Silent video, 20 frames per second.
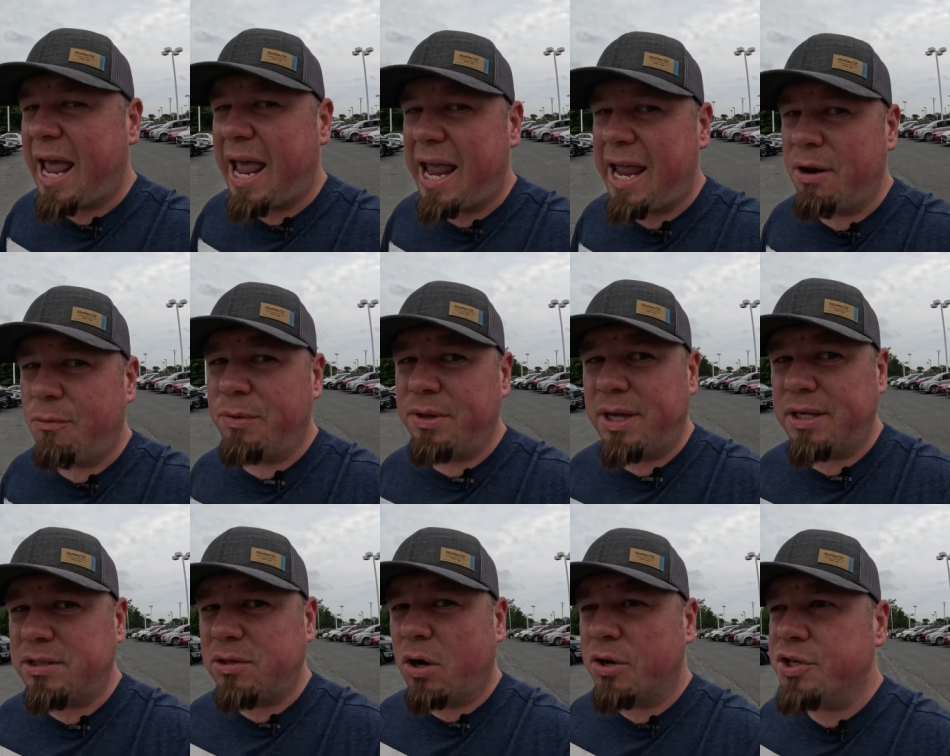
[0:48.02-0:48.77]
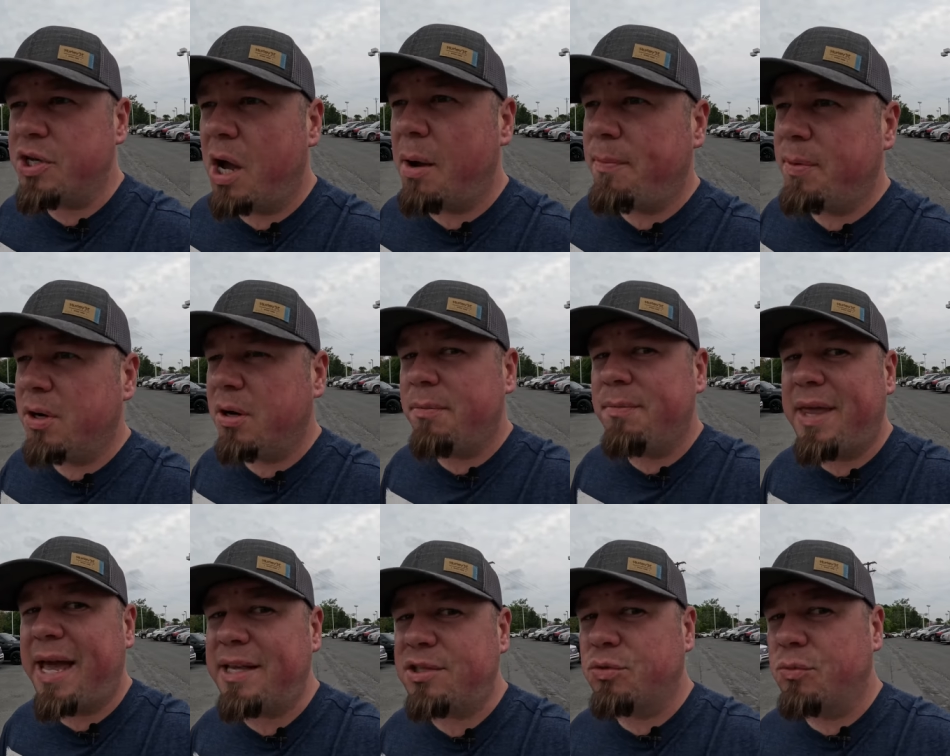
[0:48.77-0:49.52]
And when they start dumping
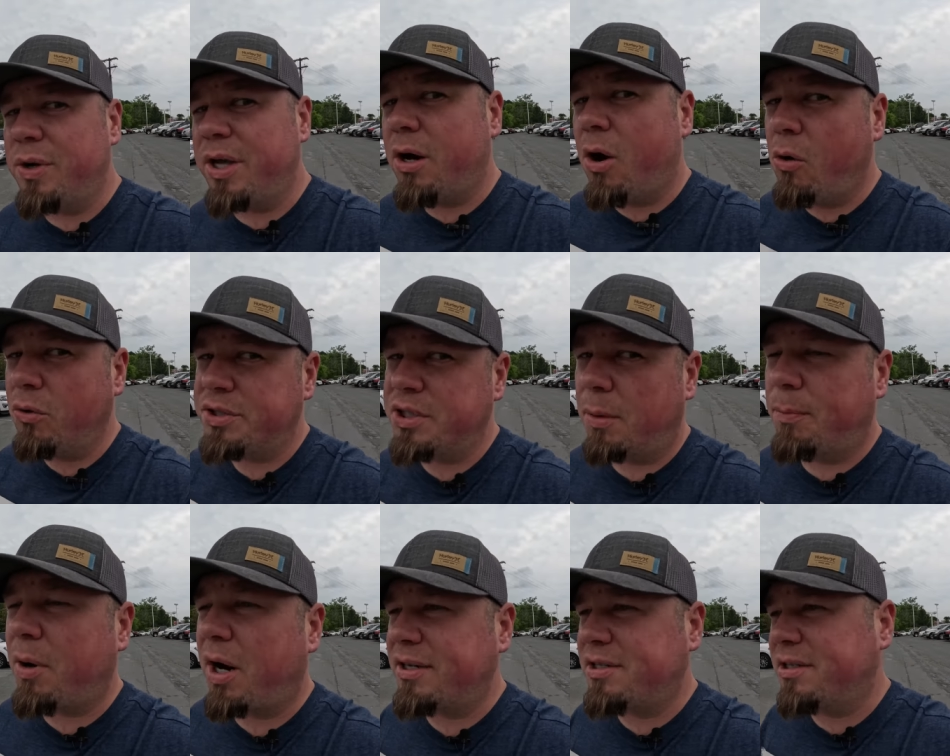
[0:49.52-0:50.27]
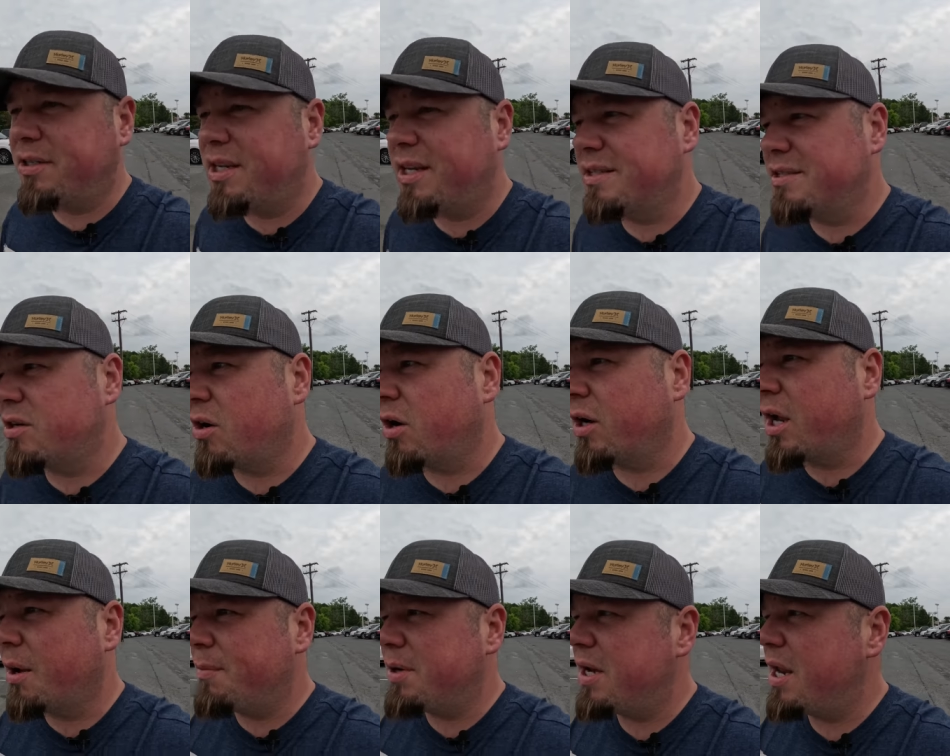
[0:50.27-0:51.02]
them, that's when wholesale prices can start
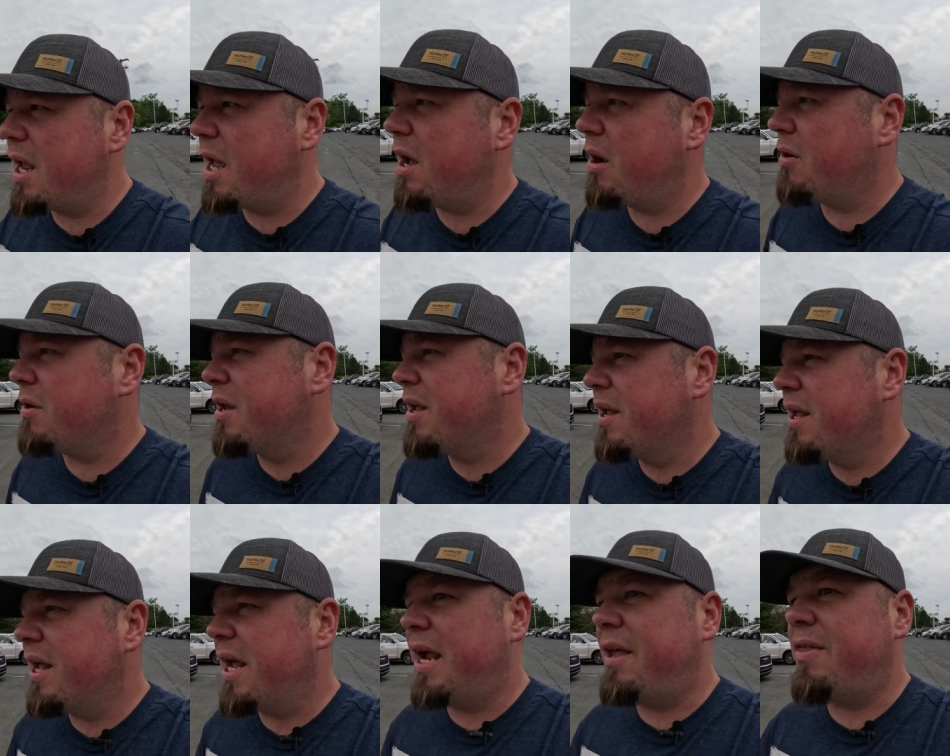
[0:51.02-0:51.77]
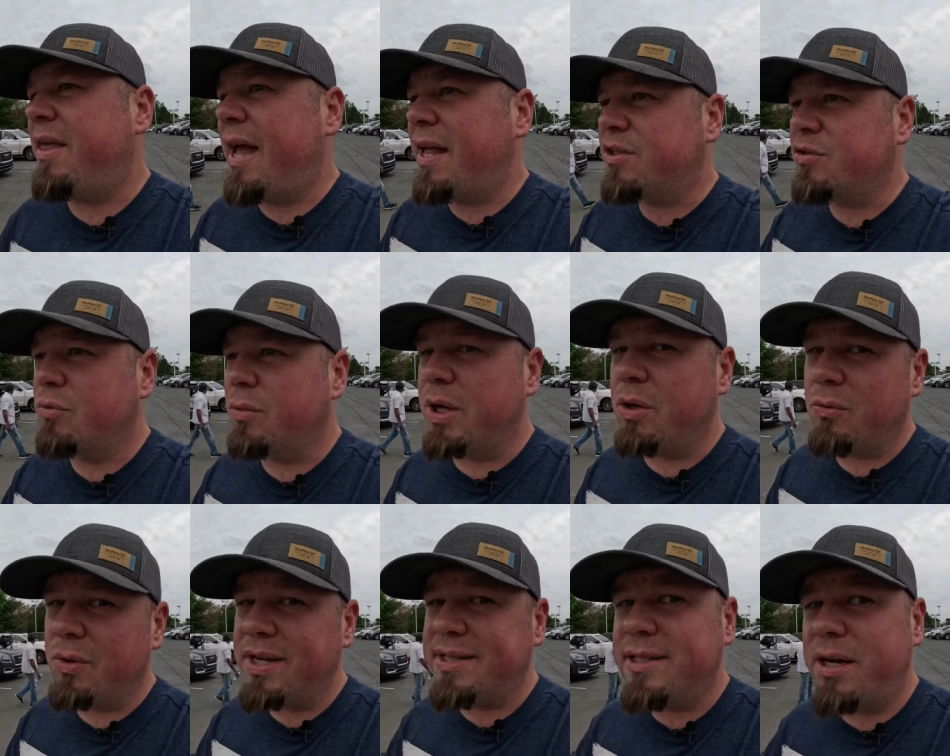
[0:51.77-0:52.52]
coming down, and that's
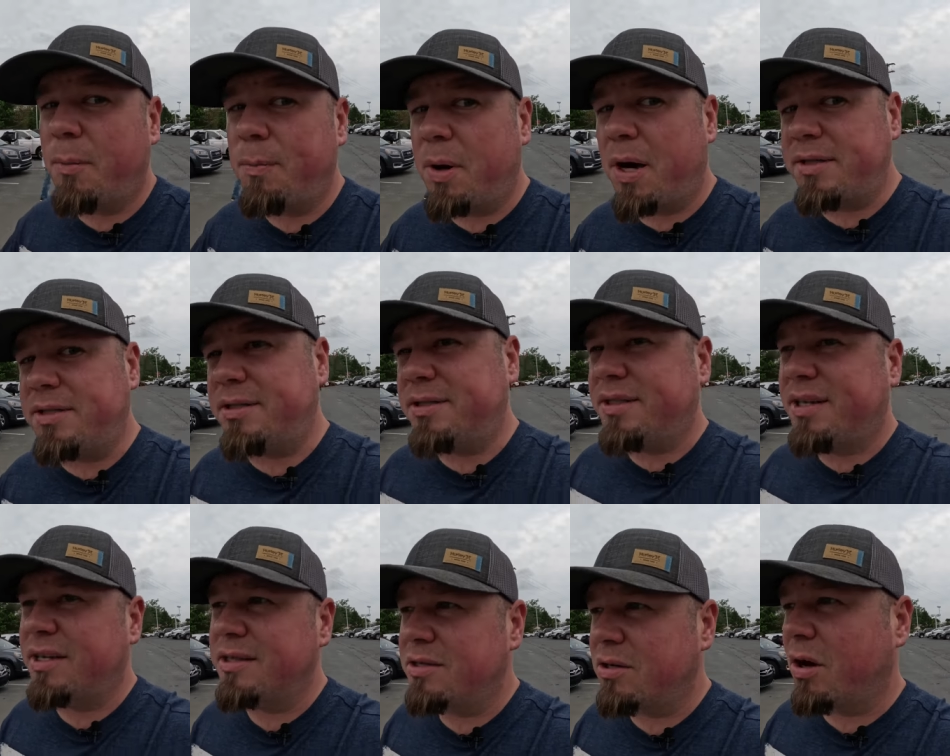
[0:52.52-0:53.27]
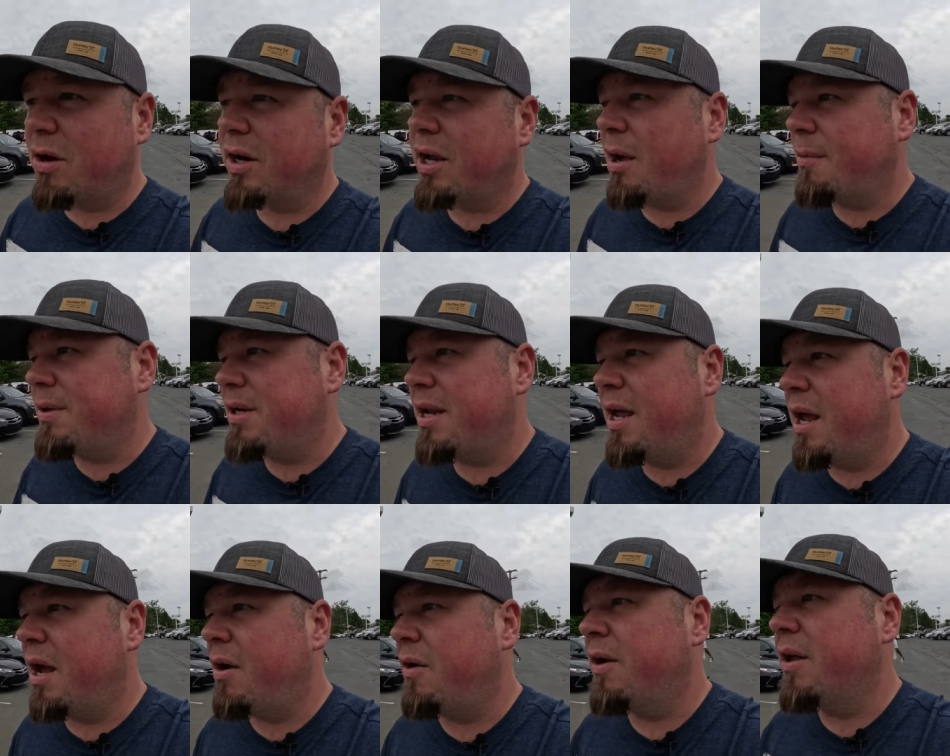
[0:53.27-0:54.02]
when retail prices can start coming
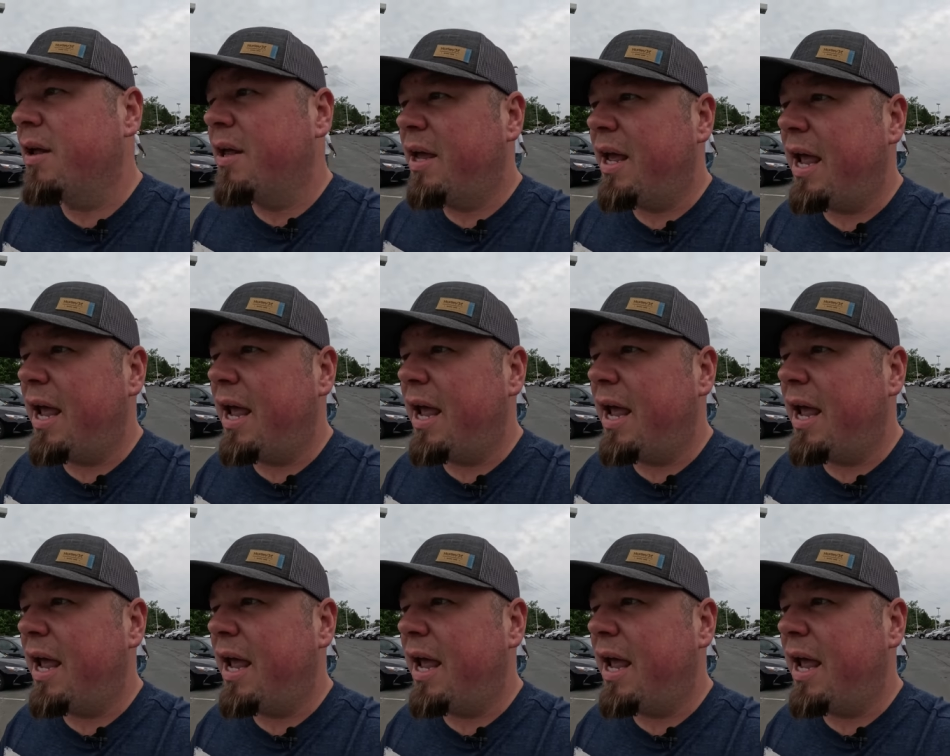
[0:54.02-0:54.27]
down.